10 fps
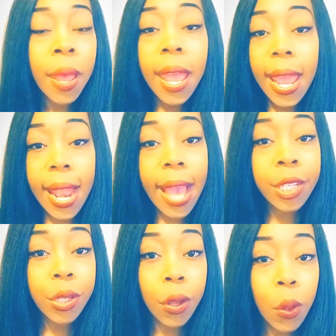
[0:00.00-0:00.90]
and
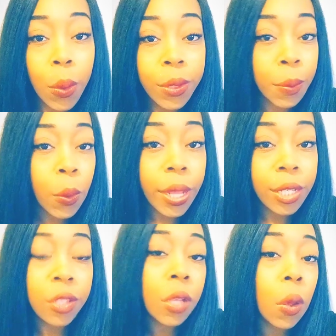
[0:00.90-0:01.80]
asked her some
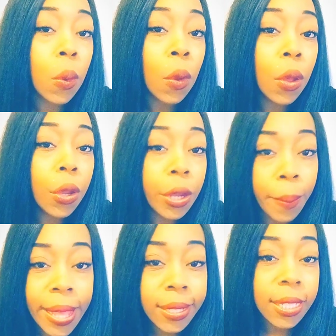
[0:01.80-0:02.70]
questions. So you're
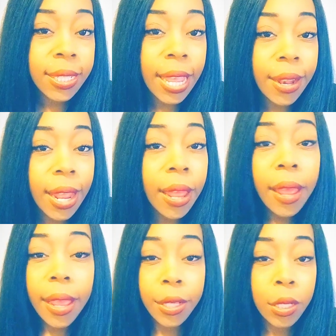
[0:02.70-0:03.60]
basically saying
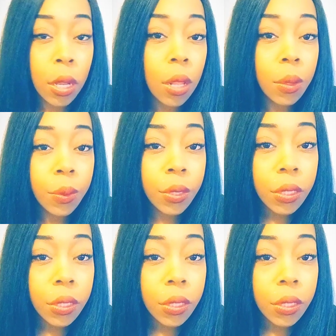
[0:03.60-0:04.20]
that it's closed